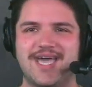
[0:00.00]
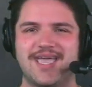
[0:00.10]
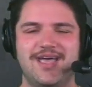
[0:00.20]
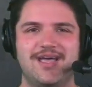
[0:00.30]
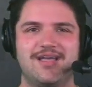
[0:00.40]
Like,
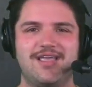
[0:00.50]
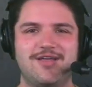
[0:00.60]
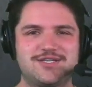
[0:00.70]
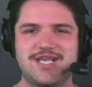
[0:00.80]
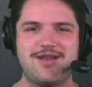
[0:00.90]

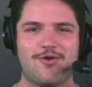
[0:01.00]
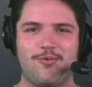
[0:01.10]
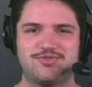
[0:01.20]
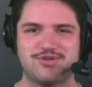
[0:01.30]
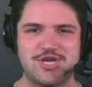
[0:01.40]
you're saying
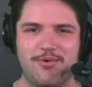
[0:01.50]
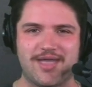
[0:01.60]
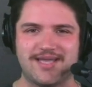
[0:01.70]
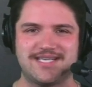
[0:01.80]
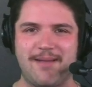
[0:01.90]
you're showing
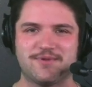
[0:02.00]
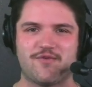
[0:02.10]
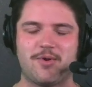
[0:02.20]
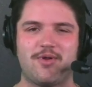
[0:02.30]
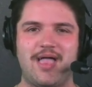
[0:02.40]
examples
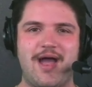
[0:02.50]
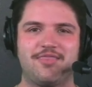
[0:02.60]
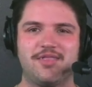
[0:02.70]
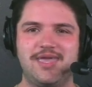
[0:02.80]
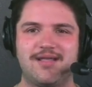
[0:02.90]
from around
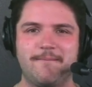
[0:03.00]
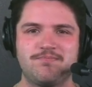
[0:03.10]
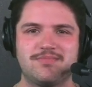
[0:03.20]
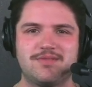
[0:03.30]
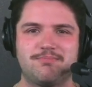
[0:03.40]
the league.
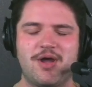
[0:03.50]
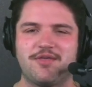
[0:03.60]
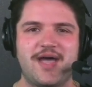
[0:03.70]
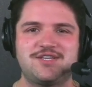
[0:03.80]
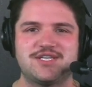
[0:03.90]
Brother,
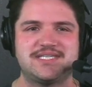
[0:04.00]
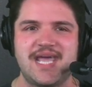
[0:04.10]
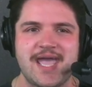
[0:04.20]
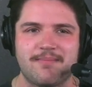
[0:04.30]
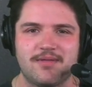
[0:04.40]
that's just
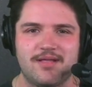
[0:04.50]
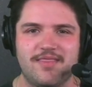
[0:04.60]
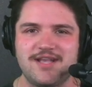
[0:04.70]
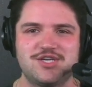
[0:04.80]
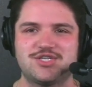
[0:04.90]
tape.
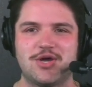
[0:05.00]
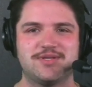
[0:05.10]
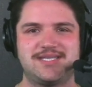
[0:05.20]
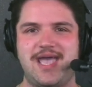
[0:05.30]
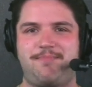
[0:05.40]
That's just showing
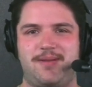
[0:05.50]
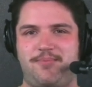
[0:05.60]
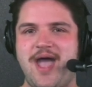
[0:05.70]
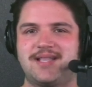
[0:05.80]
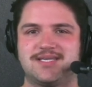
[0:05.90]
tape at
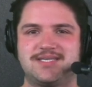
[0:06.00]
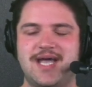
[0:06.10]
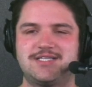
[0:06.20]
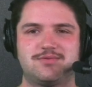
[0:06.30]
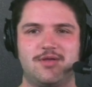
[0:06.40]
practice.
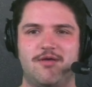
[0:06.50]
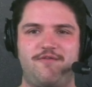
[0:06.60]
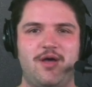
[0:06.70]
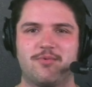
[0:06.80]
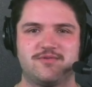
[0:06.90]
That's
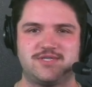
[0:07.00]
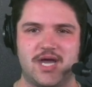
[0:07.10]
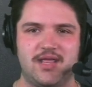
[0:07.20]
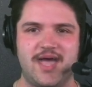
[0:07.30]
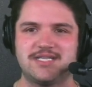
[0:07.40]
film
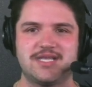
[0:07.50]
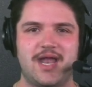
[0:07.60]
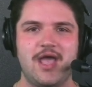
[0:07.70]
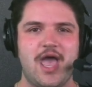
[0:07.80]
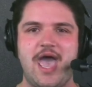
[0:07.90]
study. That's
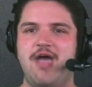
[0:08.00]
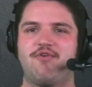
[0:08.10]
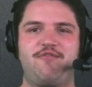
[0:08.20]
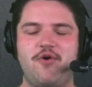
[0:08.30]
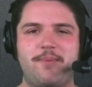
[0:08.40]
that
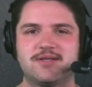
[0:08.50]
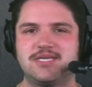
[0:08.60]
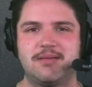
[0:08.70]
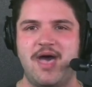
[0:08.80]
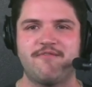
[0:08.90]
every football
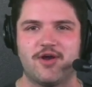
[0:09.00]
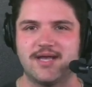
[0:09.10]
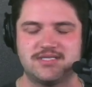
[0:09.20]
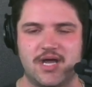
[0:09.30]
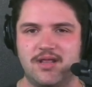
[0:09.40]
team ever
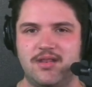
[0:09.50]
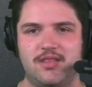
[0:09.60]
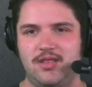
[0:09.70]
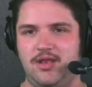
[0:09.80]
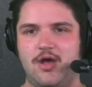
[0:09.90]
has done in,
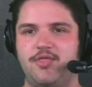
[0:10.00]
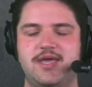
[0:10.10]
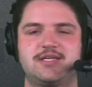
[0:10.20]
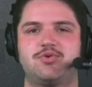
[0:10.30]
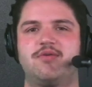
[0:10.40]
you know, the
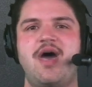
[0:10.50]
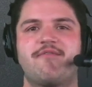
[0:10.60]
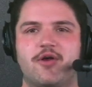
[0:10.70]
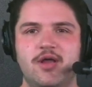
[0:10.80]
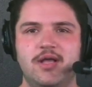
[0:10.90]
history of
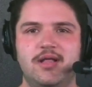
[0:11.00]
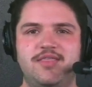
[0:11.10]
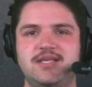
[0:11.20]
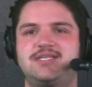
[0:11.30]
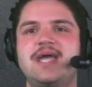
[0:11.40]
ever.
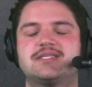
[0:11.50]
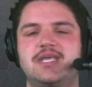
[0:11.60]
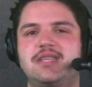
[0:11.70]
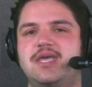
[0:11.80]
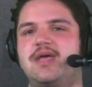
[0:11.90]
The Saints
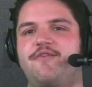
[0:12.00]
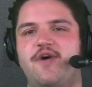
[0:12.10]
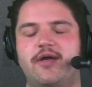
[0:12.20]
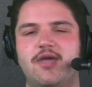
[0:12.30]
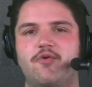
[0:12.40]
lead the
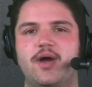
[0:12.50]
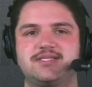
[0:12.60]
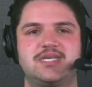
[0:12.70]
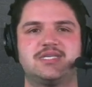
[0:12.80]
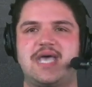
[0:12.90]
NFL in giveaways.
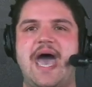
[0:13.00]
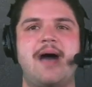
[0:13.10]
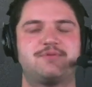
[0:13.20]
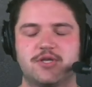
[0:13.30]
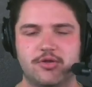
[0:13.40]
This is
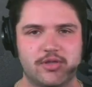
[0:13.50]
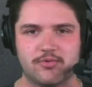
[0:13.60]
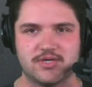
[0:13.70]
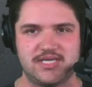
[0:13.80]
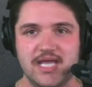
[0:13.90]
absolutely
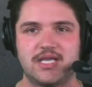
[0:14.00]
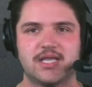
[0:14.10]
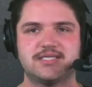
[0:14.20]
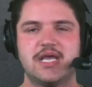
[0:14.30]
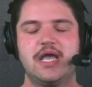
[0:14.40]
ridiculous.